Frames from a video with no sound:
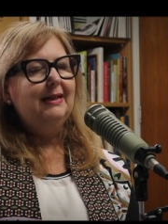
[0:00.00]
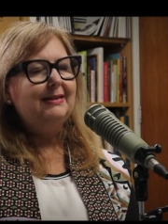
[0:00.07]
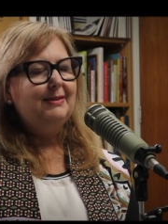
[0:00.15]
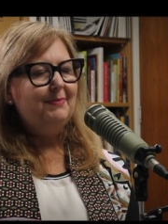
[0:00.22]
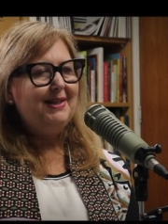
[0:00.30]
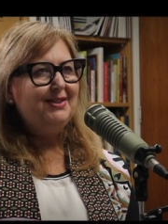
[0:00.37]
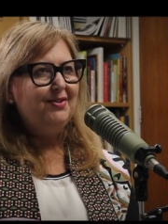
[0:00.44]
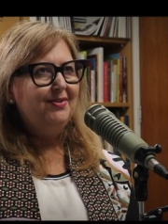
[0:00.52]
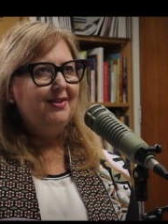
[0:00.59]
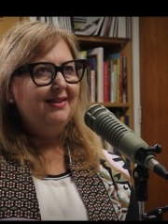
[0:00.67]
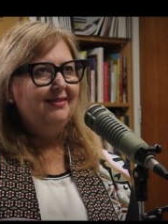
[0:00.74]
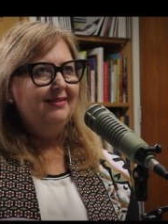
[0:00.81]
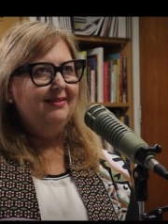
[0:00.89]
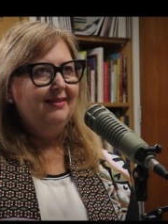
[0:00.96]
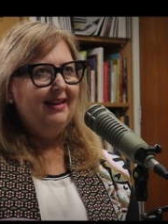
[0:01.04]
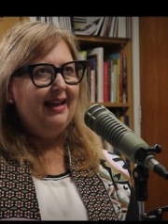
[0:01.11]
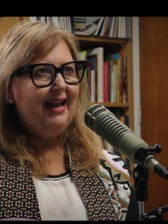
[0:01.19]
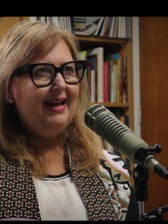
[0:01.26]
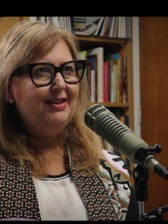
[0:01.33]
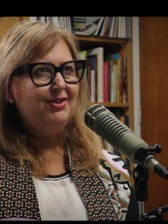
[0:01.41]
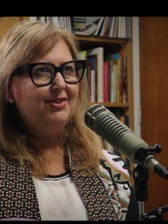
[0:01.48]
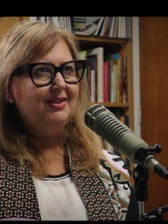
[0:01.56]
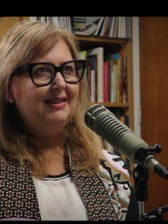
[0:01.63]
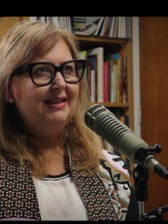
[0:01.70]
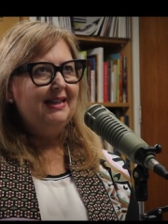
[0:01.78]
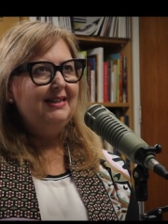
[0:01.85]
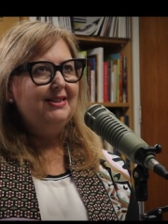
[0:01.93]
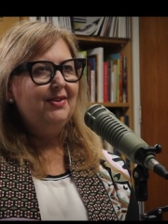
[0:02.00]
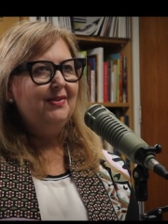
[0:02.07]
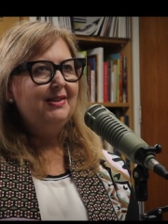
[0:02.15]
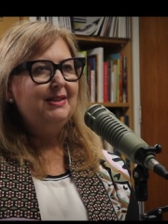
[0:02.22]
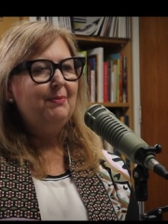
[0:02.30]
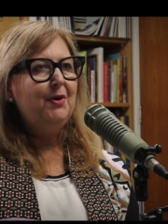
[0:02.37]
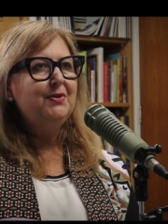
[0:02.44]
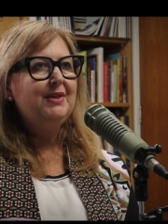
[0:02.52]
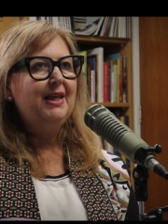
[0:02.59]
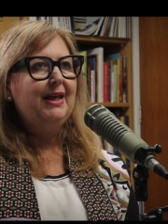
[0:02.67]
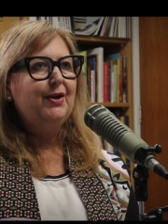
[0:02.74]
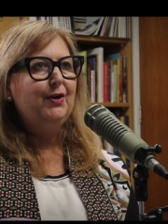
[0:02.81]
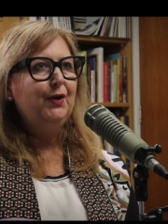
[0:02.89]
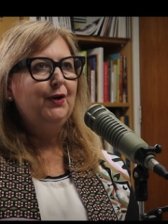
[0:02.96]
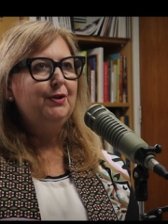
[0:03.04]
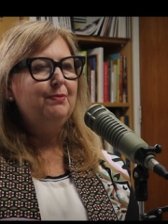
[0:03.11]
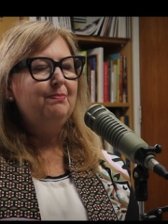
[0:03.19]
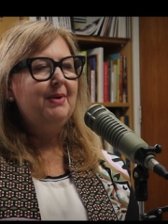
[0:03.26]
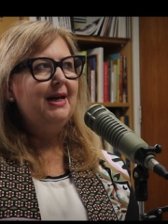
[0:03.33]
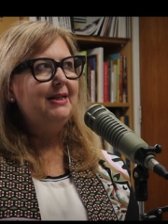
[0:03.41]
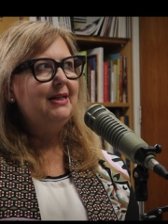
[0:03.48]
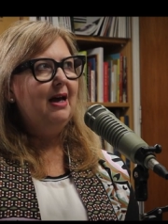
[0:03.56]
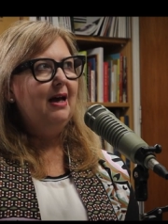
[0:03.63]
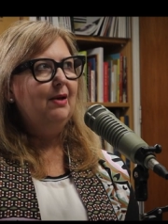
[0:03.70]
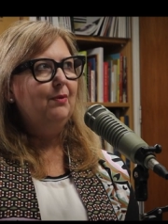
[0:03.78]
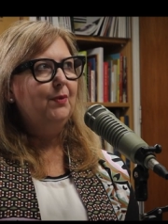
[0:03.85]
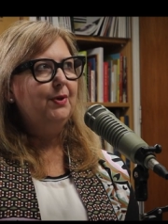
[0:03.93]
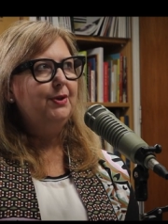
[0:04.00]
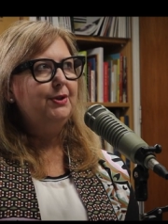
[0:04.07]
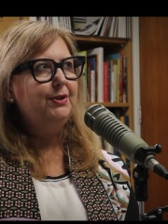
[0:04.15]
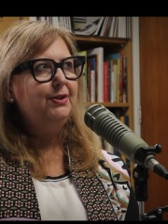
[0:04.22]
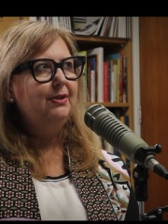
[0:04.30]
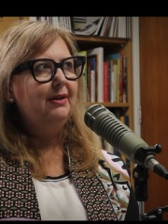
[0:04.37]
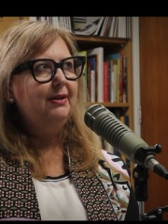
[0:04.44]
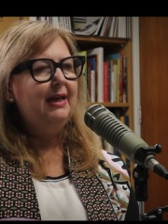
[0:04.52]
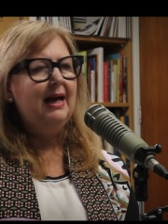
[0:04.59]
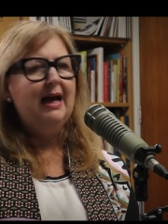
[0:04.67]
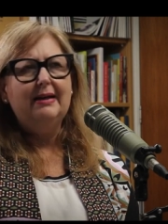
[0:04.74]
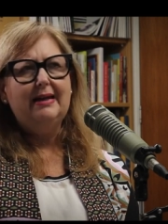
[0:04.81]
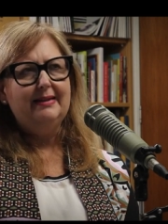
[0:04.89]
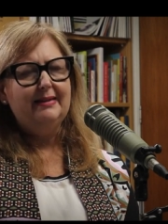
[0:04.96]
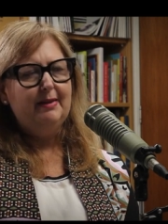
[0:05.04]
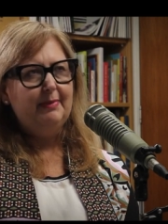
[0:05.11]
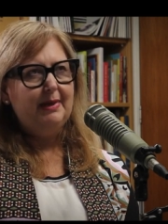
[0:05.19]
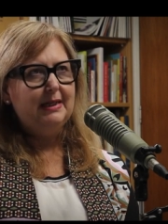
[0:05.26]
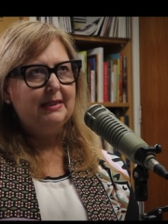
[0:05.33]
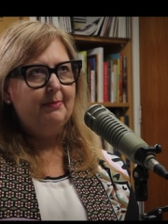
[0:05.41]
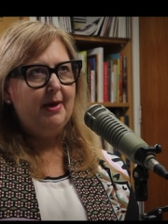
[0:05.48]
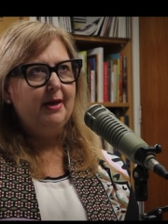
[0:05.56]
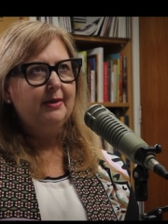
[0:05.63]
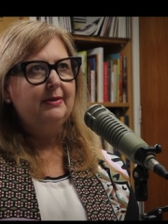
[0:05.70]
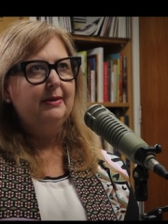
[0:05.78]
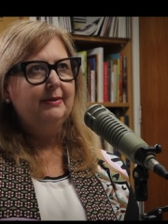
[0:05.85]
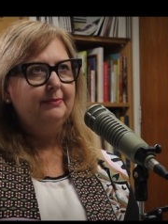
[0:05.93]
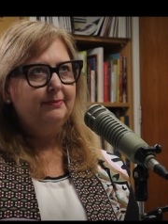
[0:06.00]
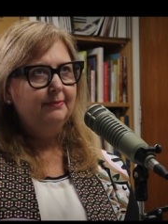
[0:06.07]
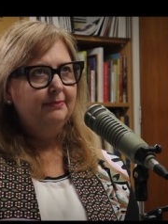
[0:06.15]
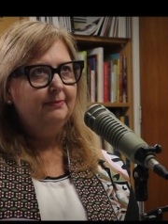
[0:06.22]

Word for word: It depends on the the agency, so I suppose they could, but I would. Yeah, I'd add them in as a partner.